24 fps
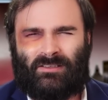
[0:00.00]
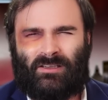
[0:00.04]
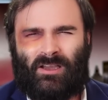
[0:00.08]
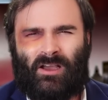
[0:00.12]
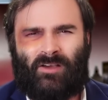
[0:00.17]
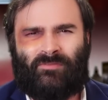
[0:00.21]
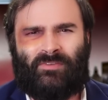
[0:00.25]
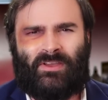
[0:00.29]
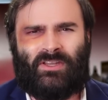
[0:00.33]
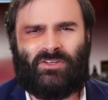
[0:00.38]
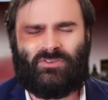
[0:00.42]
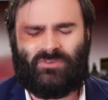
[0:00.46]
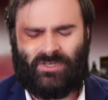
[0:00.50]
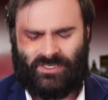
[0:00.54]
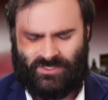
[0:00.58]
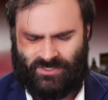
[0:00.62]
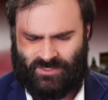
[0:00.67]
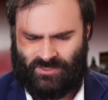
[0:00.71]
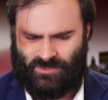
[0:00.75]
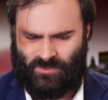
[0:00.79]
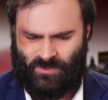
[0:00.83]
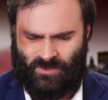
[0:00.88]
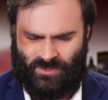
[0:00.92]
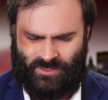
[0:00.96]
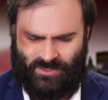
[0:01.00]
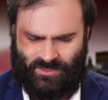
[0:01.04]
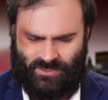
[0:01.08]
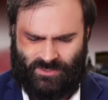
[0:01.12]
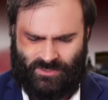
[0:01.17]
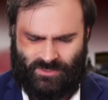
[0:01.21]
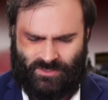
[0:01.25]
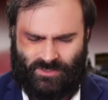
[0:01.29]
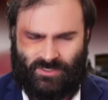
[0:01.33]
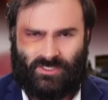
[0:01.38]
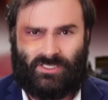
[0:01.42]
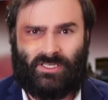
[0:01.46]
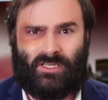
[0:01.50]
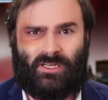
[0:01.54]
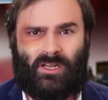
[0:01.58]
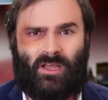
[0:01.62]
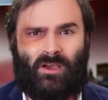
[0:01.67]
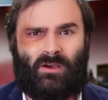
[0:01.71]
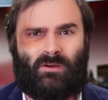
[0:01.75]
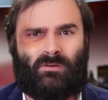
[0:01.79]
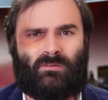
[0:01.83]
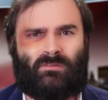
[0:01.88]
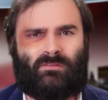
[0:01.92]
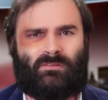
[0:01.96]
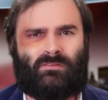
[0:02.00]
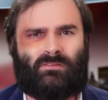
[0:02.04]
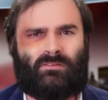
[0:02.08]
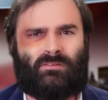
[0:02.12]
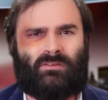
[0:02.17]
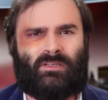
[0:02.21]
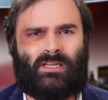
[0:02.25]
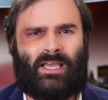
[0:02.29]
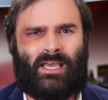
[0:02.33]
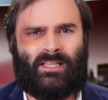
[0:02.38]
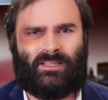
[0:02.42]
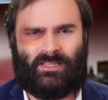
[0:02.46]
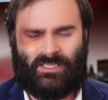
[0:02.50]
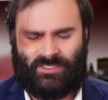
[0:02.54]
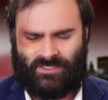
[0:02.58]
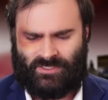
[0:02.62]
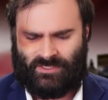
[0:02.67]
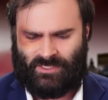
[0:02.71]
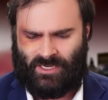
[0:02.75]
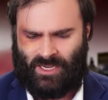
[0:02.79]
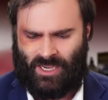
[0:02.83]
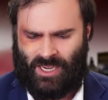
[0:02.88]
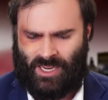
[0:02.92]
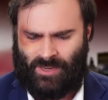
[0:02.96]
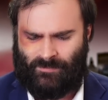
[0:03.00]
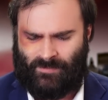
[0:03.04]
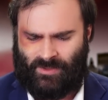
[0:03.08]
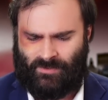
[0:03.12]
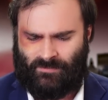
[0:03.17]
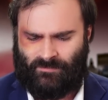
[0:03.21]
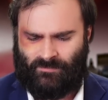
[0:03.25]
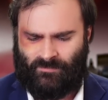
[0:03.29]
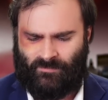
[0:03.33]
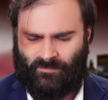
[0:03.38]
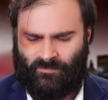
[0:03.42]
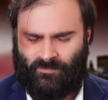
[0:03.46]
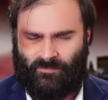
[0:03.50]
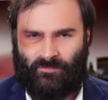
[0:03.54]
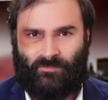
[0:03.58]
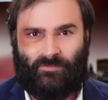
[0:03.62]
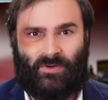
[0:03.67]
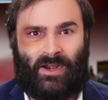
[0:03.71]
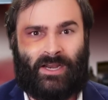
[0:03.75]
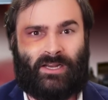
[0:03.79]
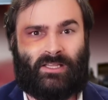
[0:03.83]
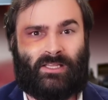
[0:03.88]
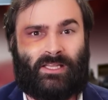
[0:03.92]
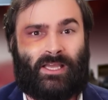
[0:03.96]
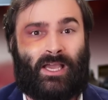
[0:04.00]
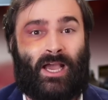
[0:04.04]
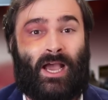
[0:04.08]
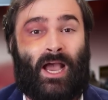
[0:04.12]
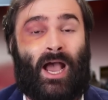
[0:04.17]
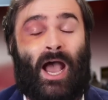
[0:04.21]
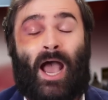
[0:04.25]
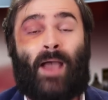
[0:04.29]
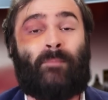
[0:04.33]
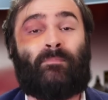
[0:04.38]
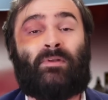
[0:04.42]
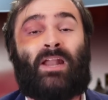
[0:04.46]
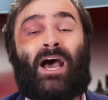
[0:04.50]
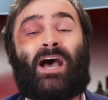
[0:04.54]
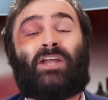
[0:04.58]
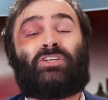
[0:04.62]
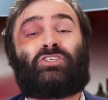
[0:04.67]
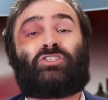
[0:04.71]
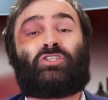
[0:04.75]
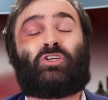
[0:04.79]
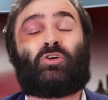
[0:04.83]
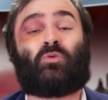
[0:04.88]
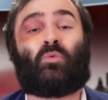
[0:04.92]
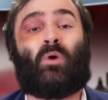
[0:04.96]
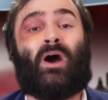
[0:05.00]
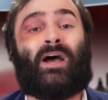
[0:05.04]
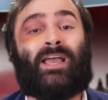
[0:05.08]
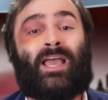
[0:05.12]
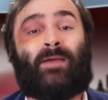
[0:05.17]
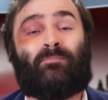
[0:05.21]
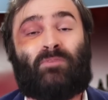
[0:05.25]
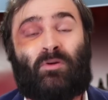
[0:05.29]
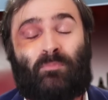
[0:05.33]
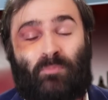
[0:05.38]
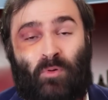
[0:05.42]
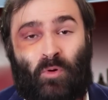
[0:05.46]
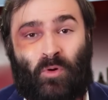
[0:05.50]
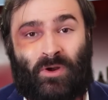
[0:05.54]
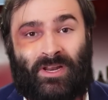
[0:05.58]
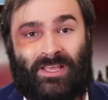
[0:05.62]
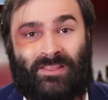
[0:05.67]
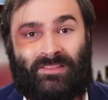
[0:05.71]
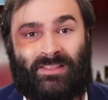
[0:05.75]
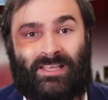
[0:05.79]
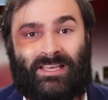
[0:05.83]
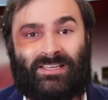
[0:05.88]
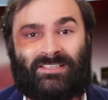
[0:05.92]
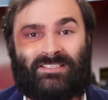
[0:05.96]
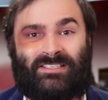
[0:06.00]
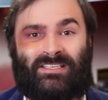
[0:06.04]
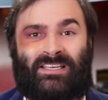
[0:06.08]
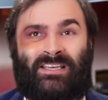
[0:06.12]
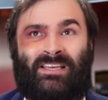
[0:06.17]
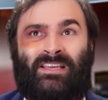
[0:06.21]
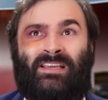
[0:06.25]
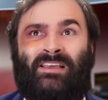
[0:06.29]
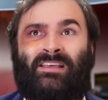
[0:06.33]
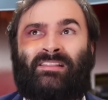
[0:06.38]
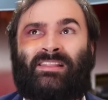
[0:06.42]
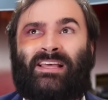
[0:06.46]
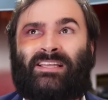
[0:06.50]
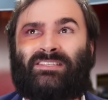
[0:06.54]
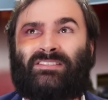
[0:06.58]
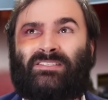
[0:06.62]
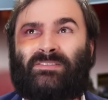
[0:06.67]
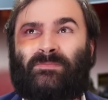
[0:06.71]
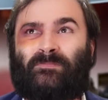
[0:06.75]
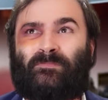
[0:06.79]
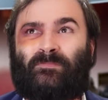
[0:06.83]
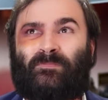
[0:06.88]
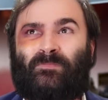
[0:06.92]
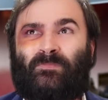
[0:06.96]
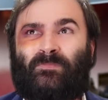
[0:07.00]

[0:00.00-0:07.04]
of interest or to note at this time, and frankly, I'm not sure why I'm reporting this. That's